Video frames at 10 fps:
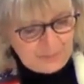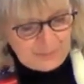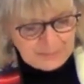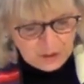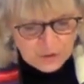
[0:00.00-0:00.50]

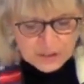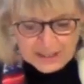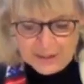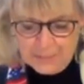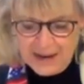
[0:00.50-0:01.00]
But
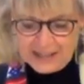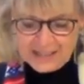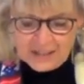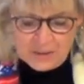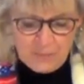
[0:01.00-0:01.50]
music
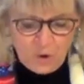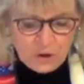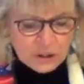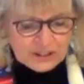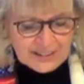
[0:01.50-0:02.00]
impacts us
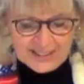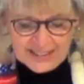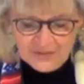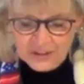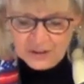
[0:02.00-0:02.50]
emotionally,
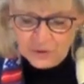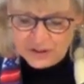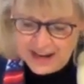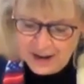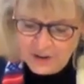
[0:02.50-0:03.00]
even
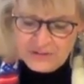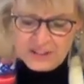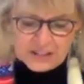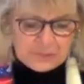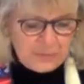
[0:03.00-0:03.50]
without the
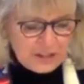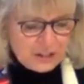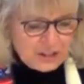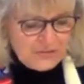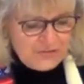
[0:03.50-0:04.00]

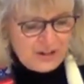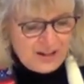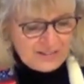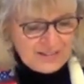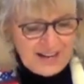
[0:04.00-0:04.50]
expression of
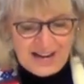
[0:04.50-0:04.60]
thought.